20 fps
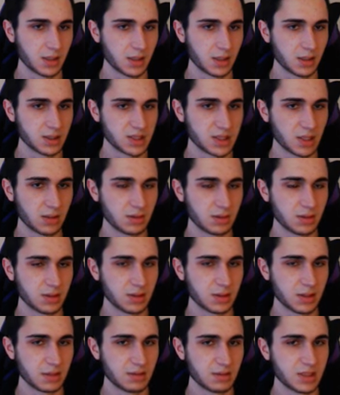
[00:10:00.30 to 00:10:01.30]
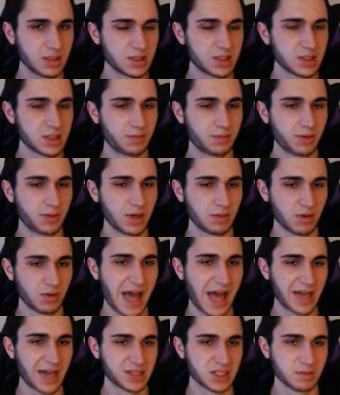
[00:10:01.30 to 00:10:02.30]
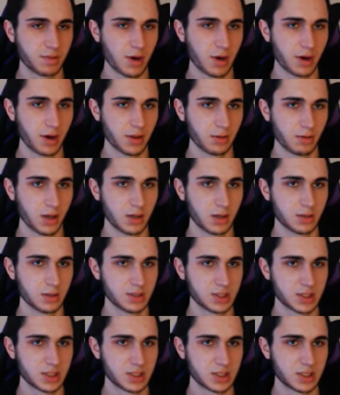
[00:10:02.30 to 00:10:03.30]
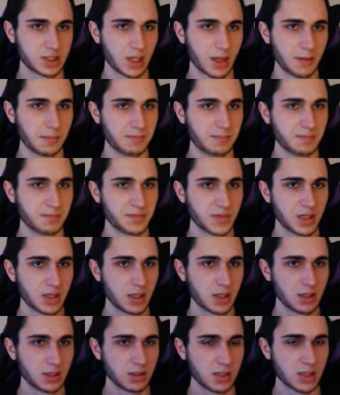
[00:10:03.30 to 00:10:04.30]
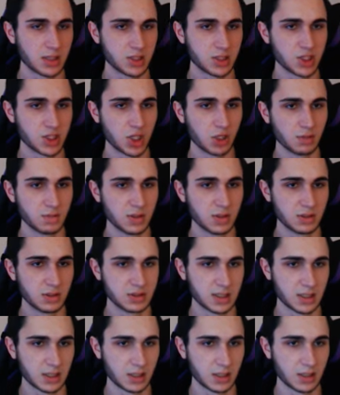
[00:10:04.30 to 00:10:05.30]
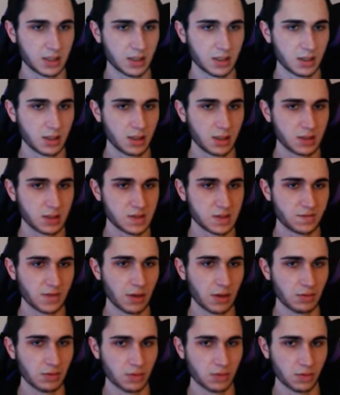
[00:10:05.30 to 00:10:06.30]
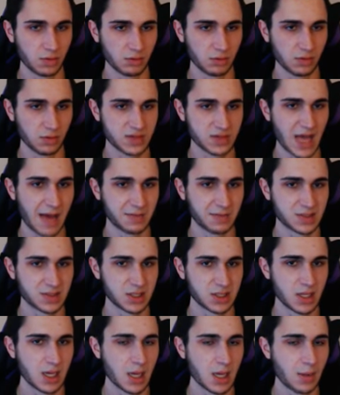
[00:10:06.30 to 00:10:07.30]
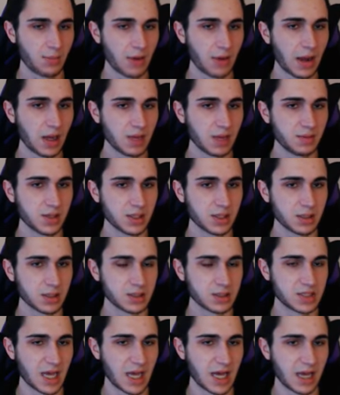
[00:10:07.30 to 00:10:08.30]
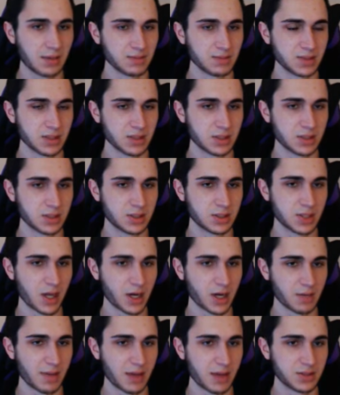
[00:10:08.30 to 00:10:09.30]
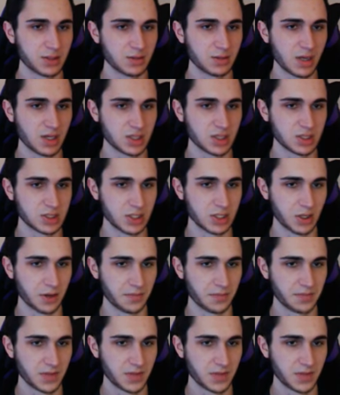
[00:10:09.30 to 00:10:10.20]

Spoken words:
So And this is a pretty relaxing part of the run. Just get the chill music, just floating through the rooftops. Probably be a good time to talk about donations here.